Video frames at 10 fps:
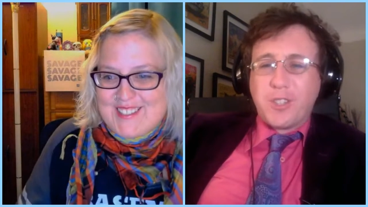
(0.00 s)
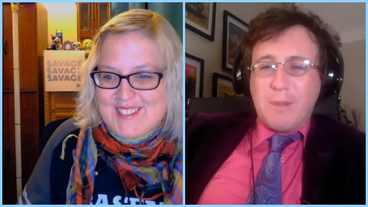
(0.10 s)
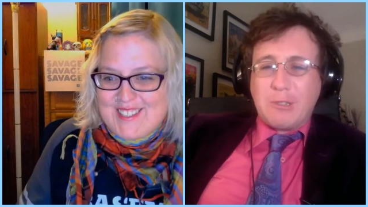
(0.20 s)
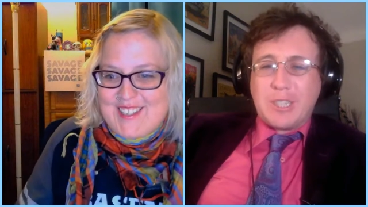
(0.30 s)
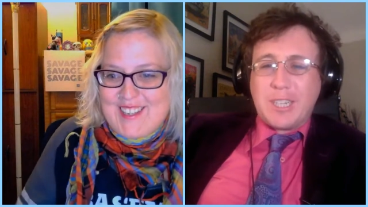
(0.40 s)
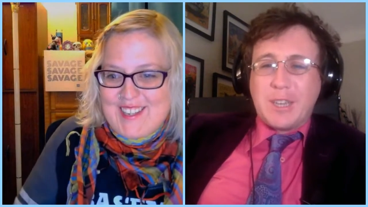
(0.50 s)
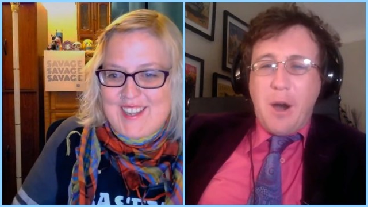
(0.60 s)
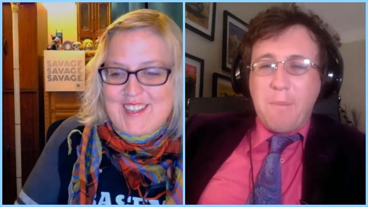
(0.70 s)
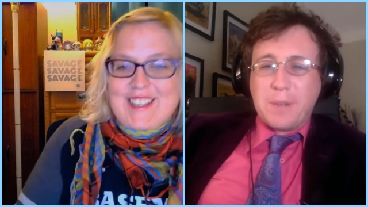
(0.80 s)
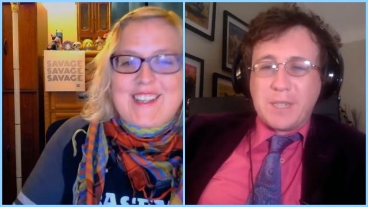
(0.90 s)
Speaker 1: most
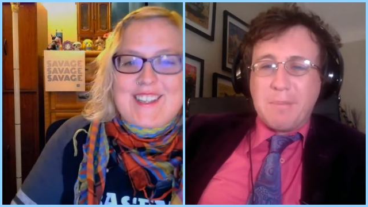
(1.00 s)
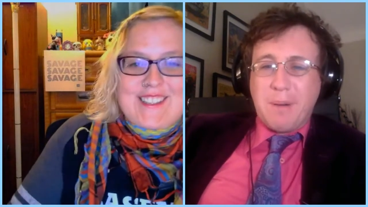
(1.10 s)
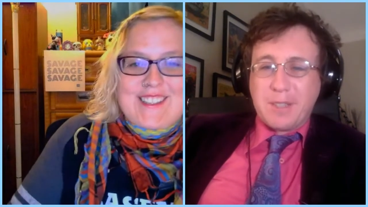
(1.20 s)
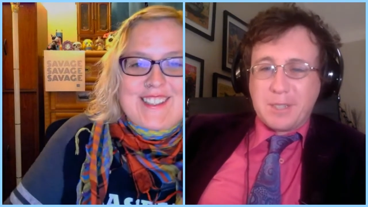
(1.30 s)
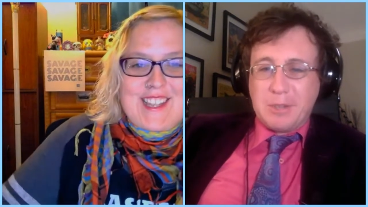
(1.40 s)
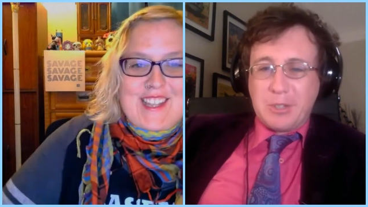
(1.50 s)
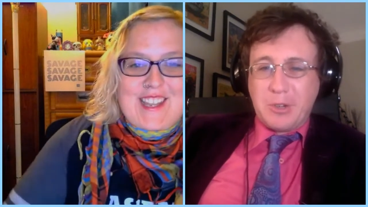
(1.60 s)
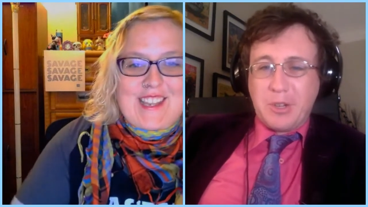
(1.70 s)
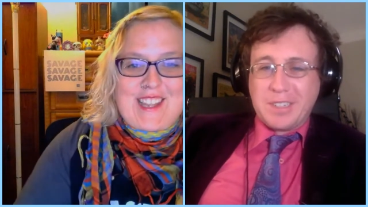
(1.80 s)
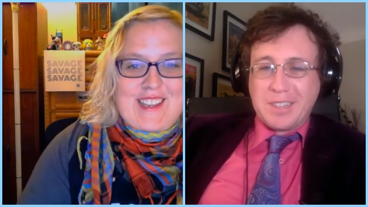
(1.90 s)
incompetent possible
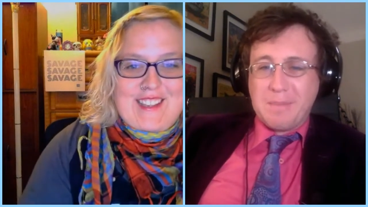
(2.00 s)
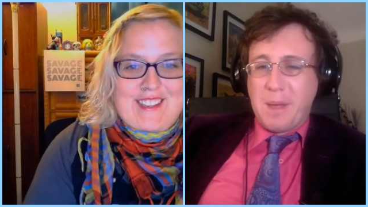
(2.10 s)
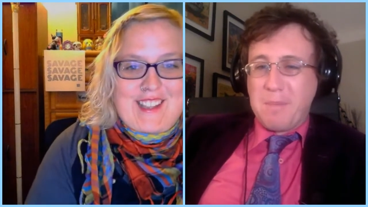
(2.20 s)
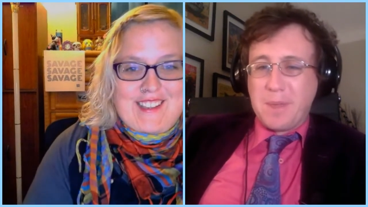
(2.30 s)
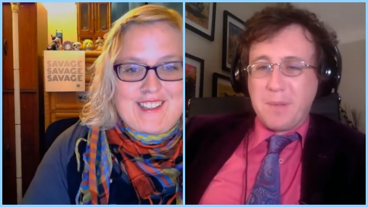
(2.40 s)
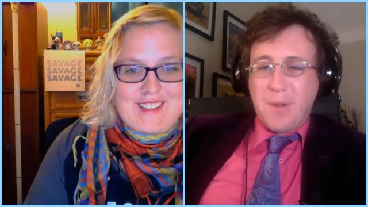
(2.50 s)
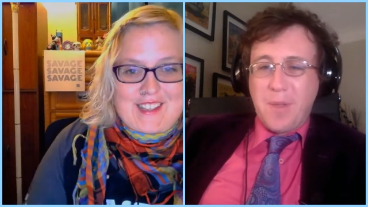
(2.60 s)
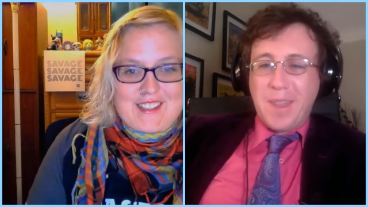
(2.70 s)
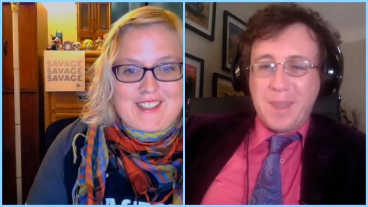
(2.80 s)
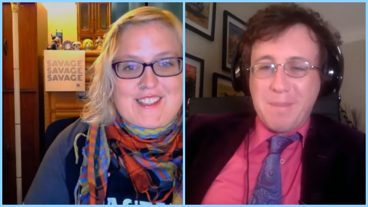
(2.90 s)
choice, and it might be the one
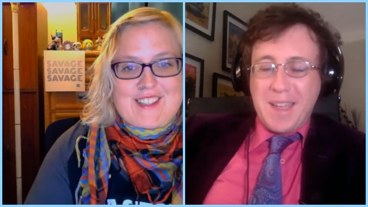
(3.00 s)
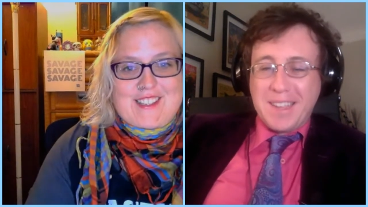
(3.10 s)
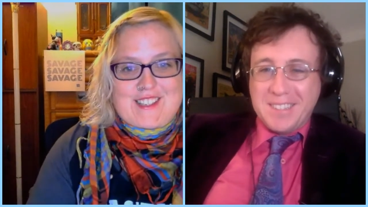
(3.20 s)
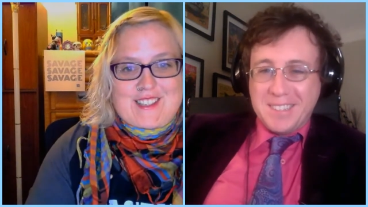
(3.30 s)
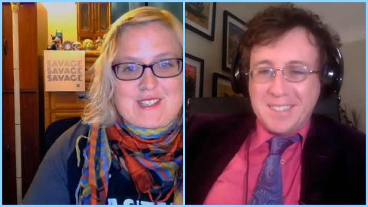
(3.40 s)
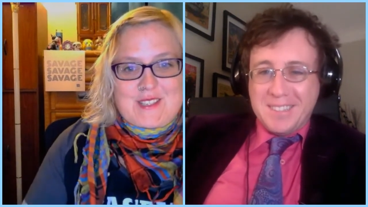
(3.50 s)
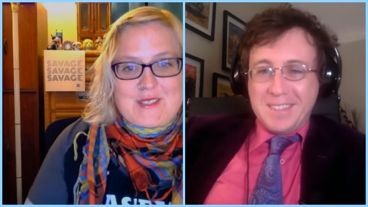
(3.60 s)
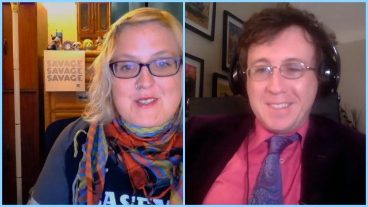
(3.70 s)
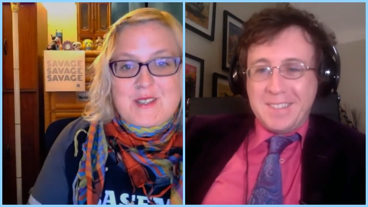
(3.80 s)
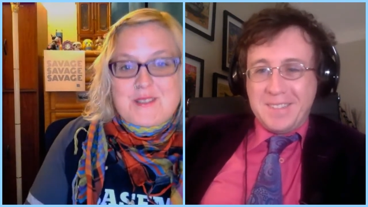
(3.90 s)
that he makes.
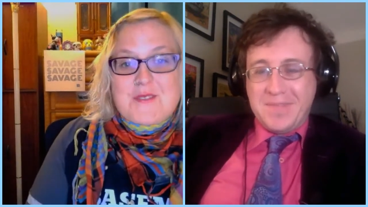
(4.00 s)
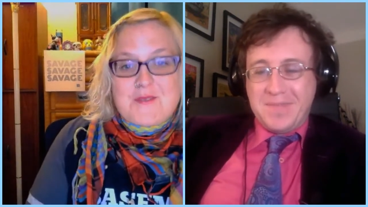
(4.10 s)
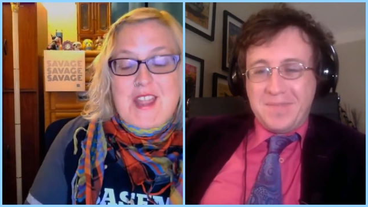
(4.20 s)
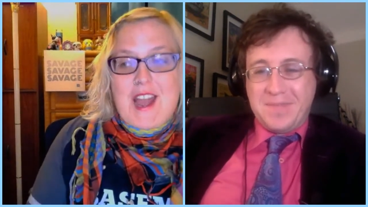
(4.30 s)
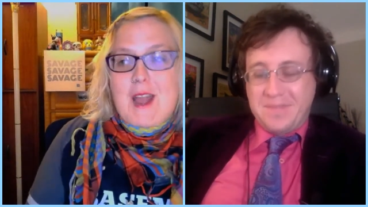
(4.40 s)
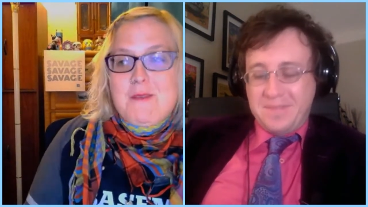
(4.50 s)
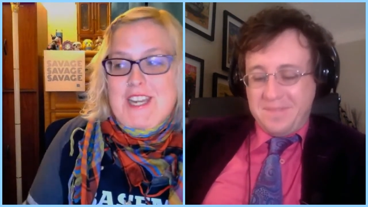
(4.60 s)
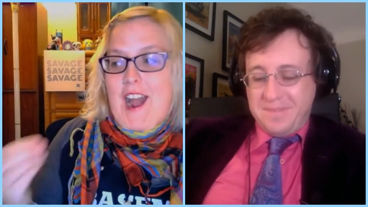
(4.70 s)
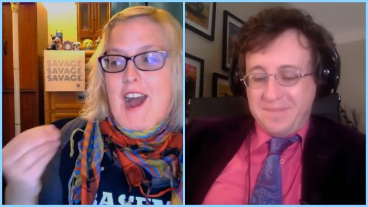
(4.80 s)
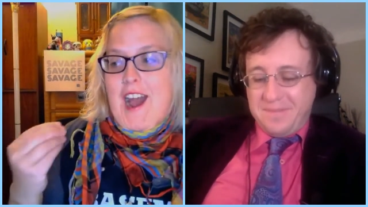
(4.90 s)
Speaker 2: I
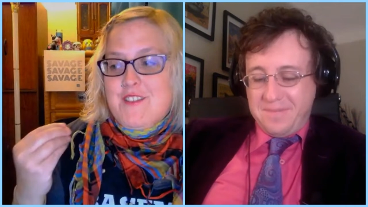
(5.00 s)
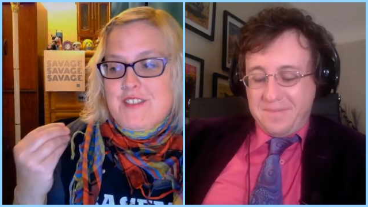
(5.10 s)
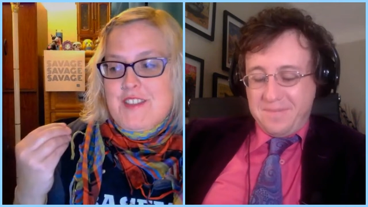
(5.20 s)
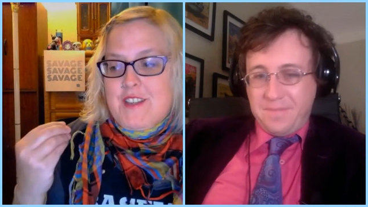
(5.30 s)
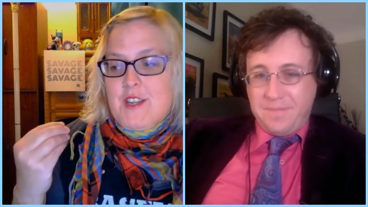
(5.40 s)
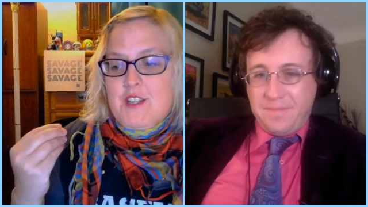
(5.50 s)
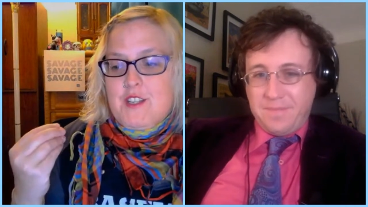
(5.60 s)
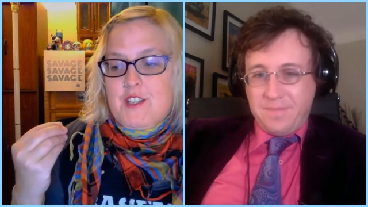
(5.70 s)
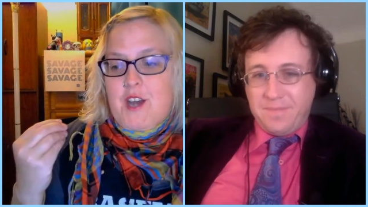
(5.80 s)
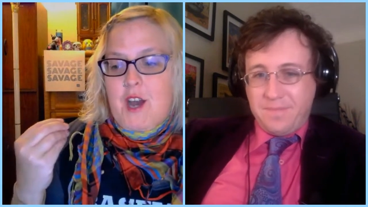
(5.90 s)
mean, I think
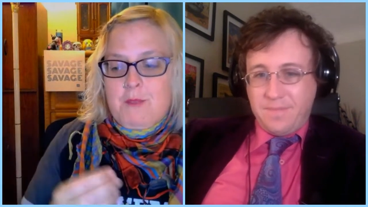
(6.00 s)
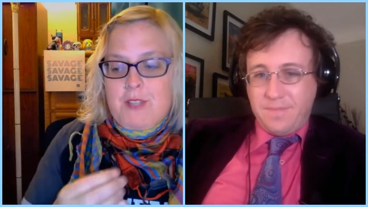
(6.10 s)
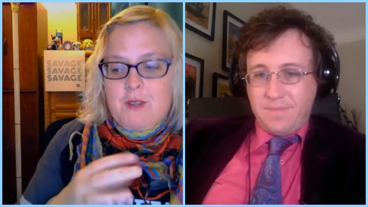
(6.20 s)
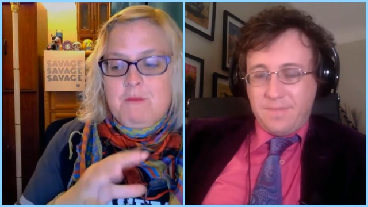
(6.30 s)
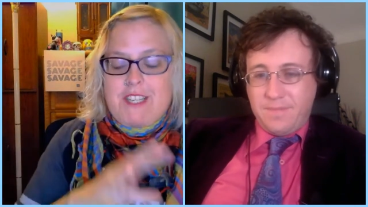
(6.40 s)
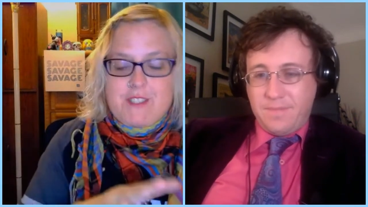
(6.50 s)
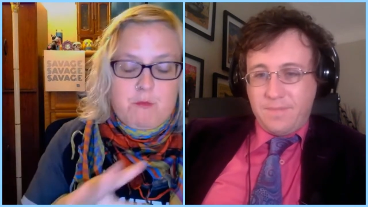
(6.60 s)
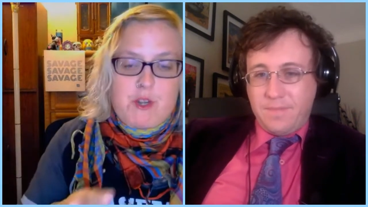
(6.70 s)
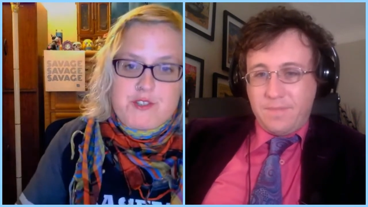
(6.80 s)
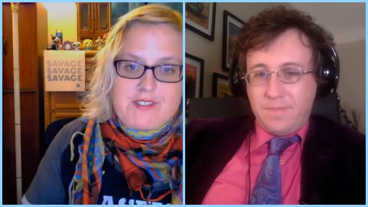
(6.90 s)
Kamala makes the
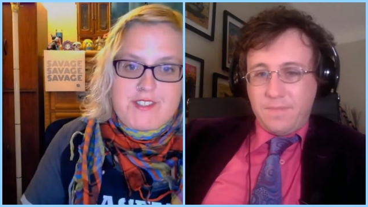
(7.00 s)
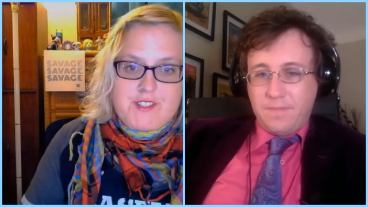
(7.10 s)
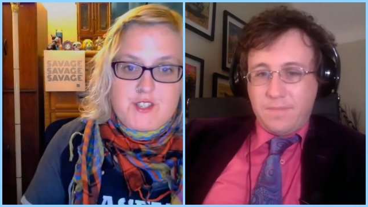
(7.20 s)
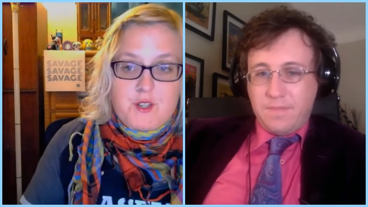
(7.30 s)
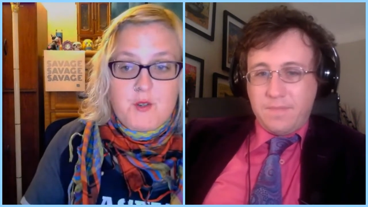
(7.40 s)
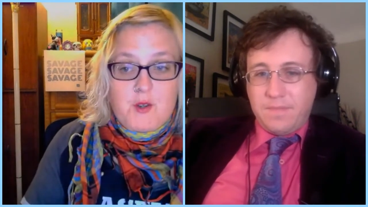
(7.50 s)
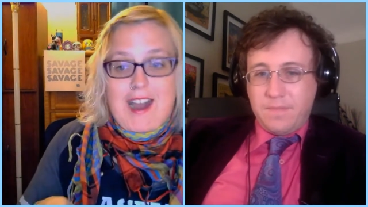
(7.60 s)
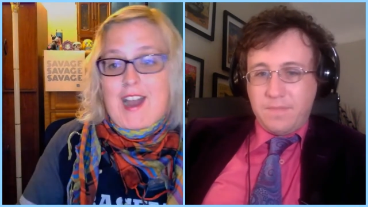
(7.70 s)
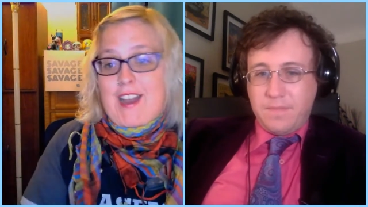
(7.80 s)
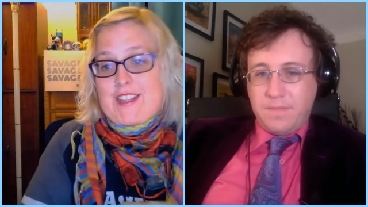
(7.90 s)
most sense too.
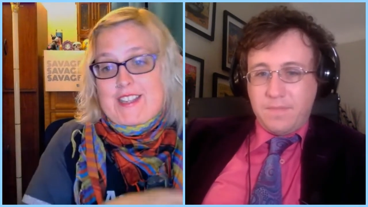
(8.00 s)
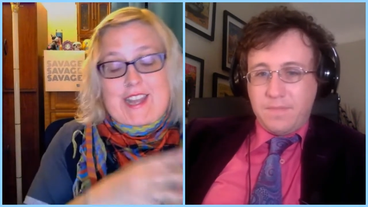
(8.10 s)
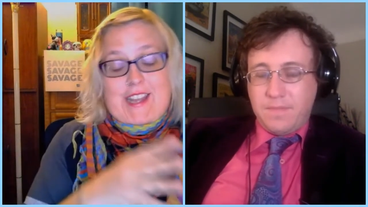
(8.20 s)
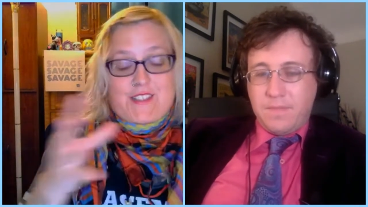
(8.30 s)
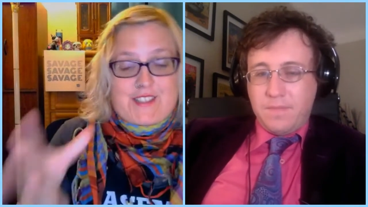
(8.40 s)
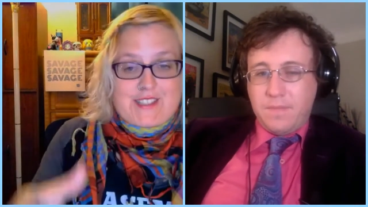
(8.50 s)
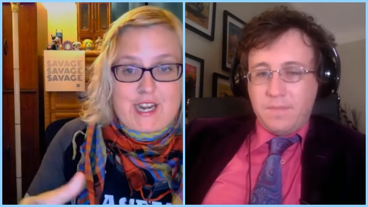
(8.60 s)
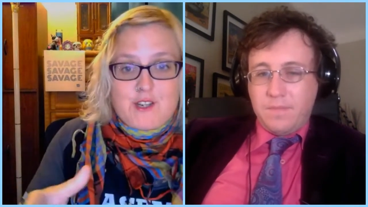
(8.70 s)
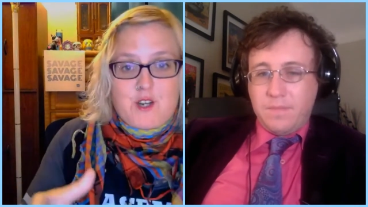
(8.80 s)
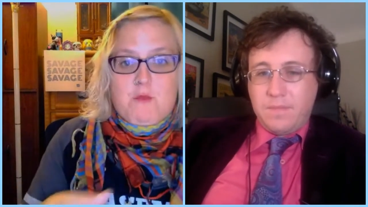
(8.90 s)
I can't
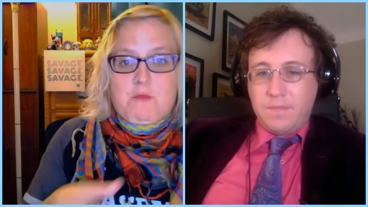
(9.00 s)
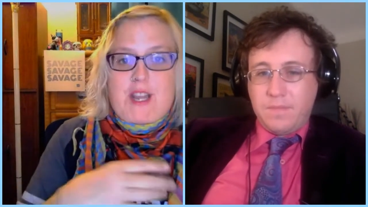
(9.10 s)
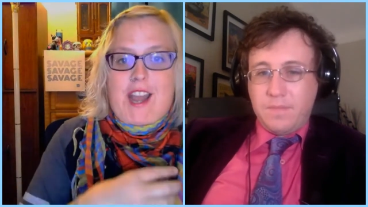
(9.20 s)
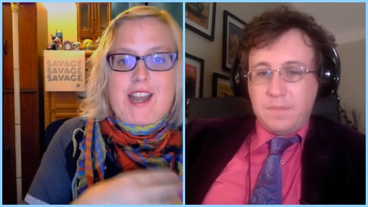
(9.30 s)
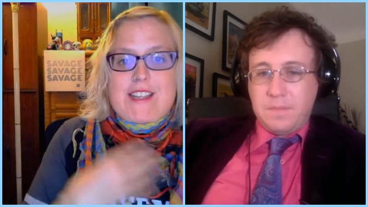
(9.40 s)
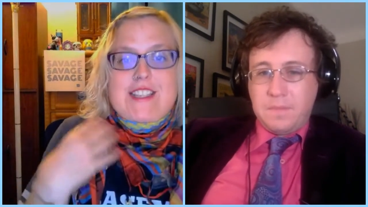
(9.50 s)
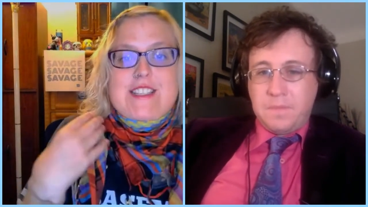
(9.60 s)
stand her, but I can